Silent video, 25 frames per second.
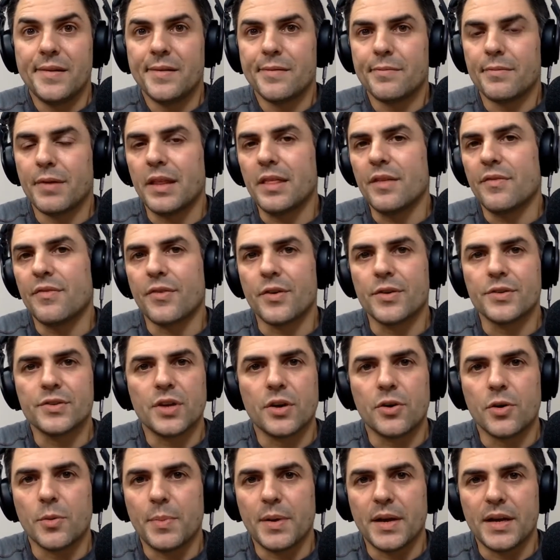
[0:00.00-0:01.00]
read the first
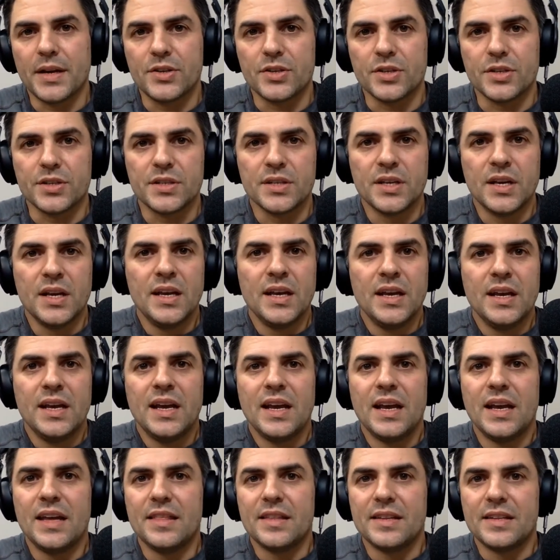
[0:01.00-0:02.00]
100 pages
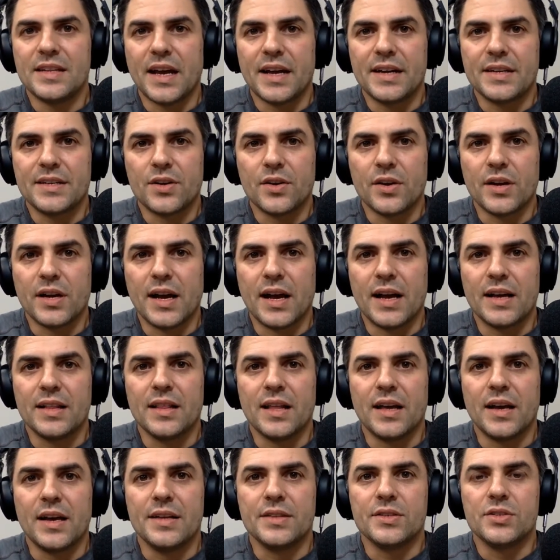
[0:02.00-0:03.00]
in the dietary
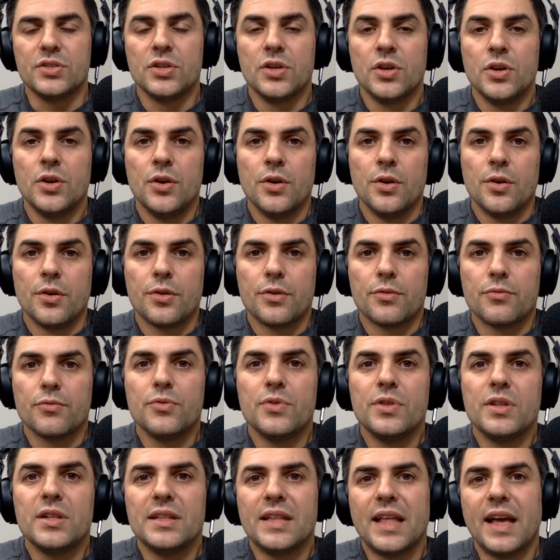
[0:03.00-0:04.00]
guidelines through
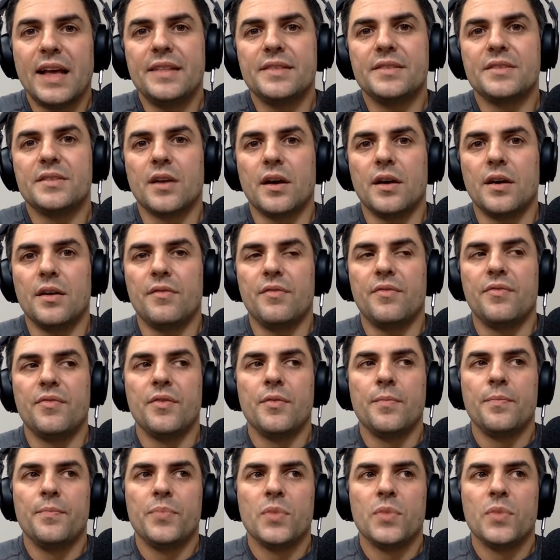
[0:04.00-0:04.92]
the lens of